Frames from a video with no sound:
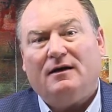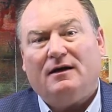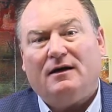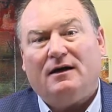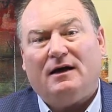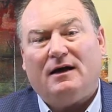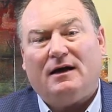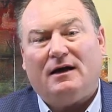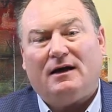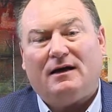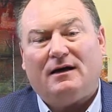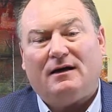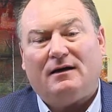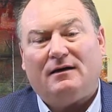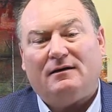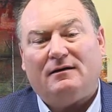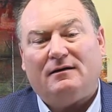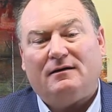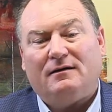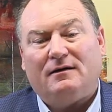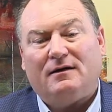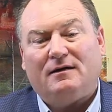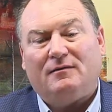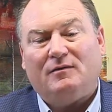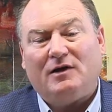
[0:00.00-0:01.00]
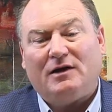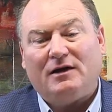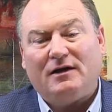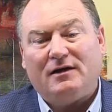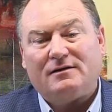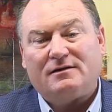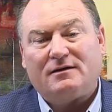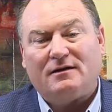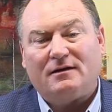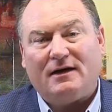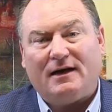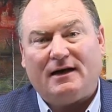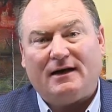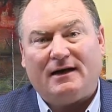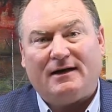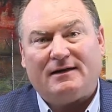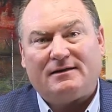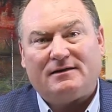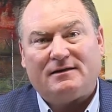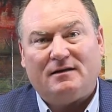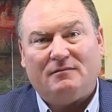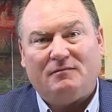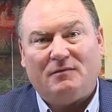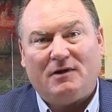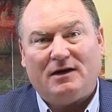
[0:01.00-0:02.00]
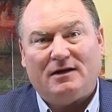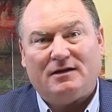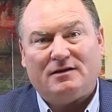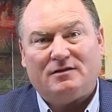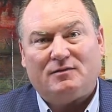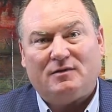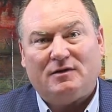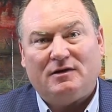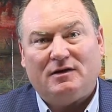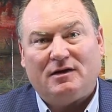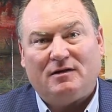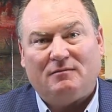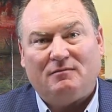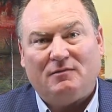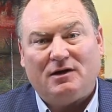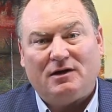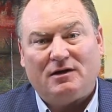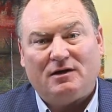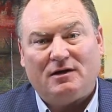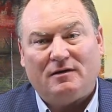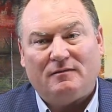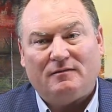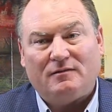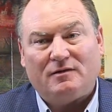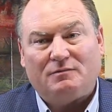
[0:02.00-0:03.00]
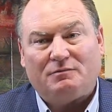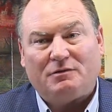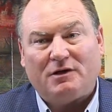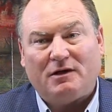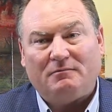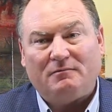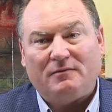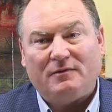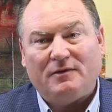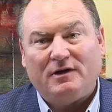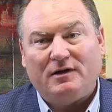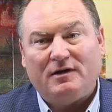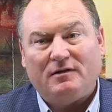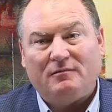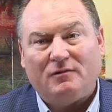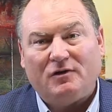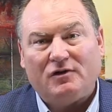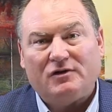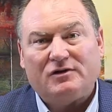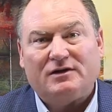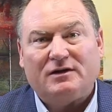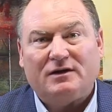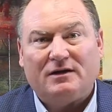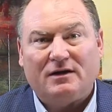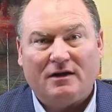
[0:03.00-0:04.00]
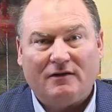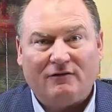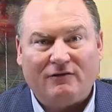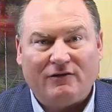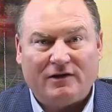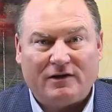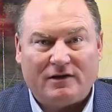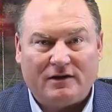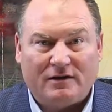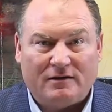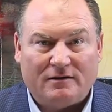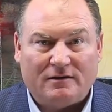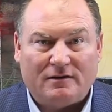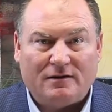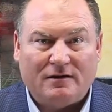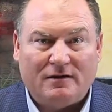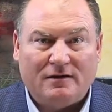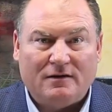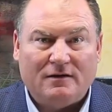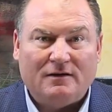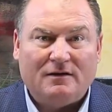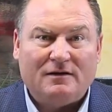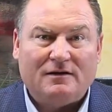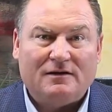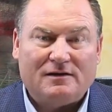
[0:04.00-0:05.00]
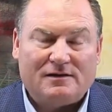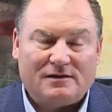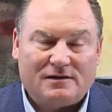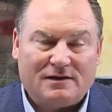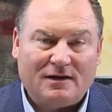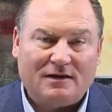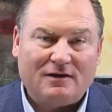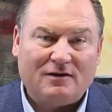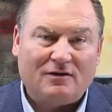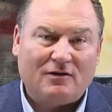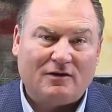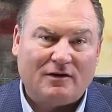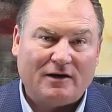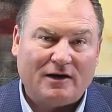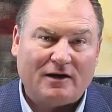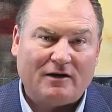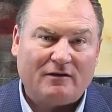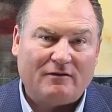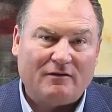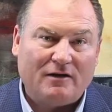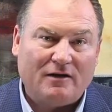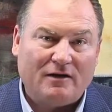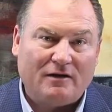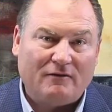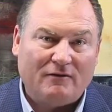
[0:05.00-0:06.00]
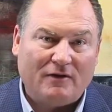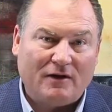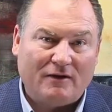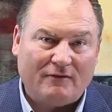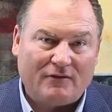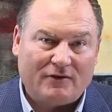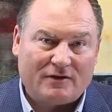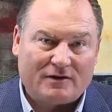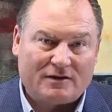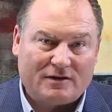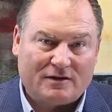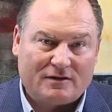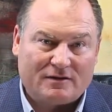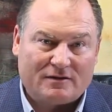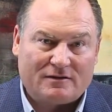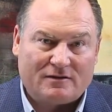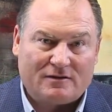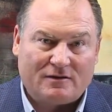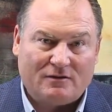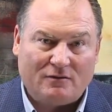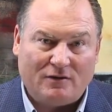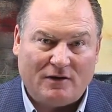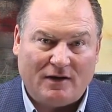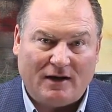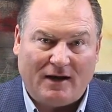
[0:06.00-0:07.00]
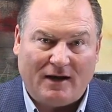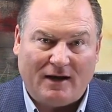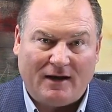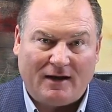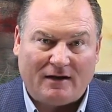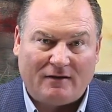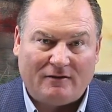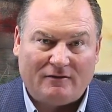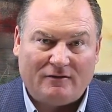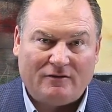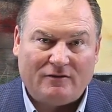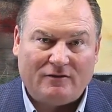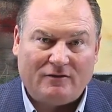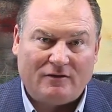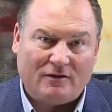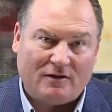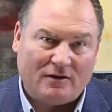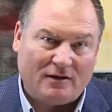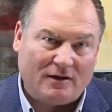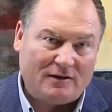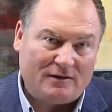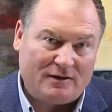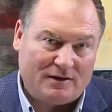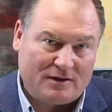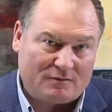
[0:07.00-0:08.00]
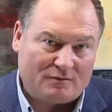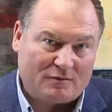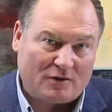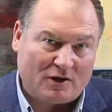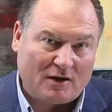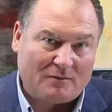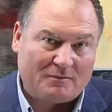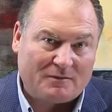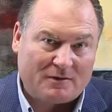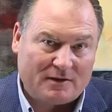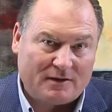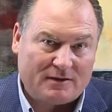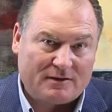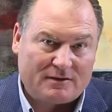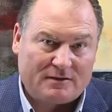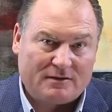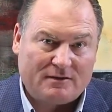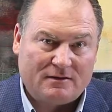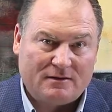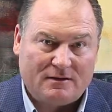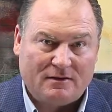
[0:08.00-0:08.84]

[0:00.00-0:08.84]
And because of that, asset management then becomes probably the most significant single area of emphasis that we have on these properties.